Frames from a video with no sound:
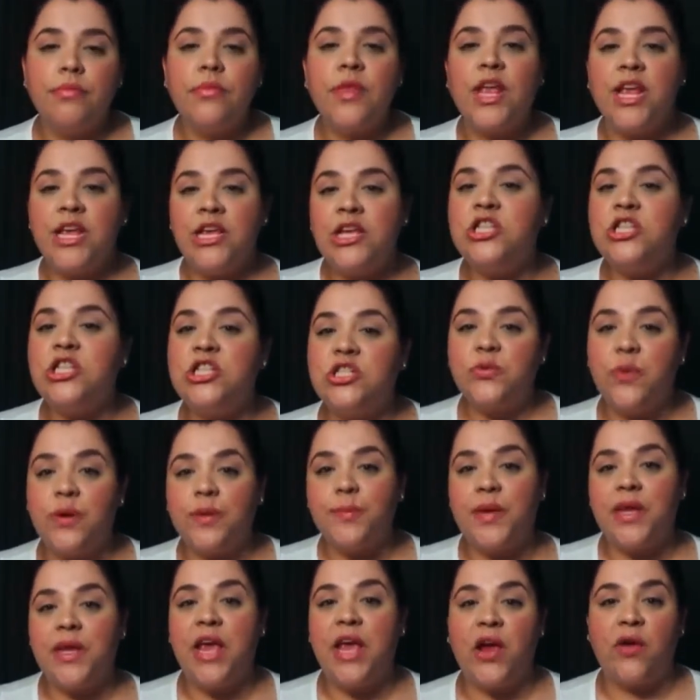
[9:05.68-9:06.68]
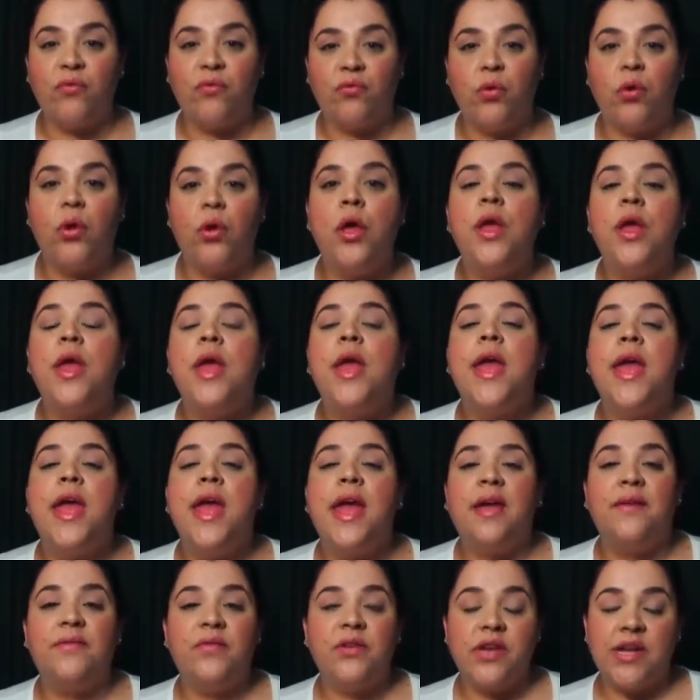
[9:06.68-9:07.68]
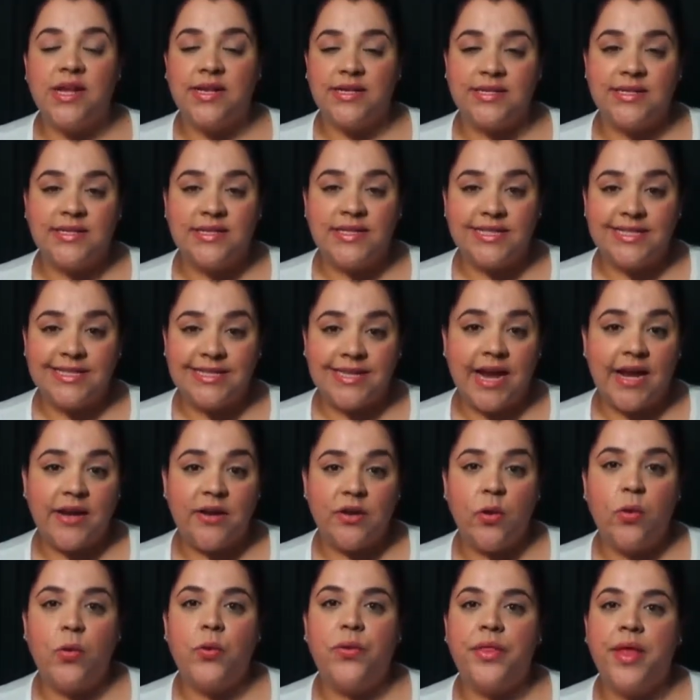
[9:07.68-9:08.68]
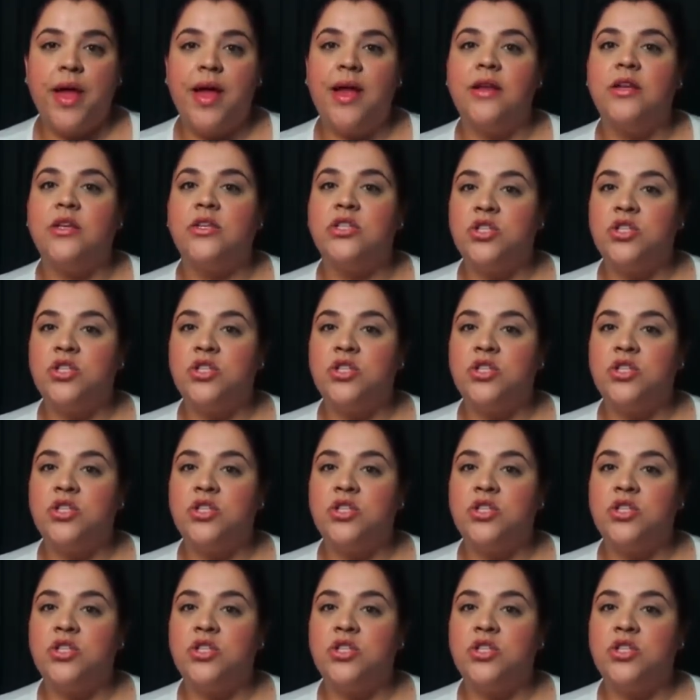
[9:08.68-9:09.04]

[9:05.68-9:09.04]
you just want to be careful if you decide to go with that.